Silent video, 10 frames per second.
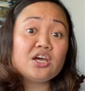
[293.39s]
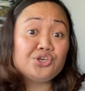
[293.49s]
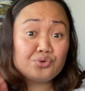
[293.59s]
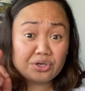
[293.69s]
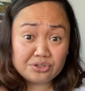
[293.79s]

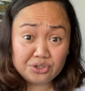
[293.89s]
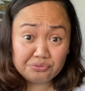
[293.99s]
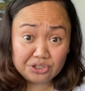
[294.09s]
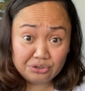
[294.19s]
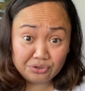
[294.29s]
you can do
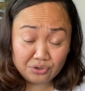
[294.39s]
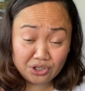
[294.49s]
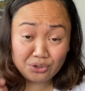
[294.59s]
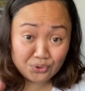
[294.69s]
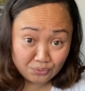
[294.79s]
it
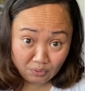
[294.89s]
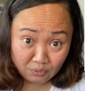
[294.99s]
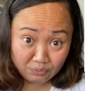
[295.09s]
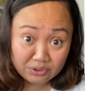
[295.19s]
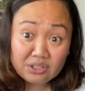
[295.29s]
in your
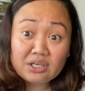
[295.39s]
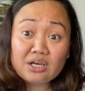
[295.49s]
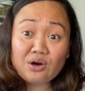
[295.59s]
own.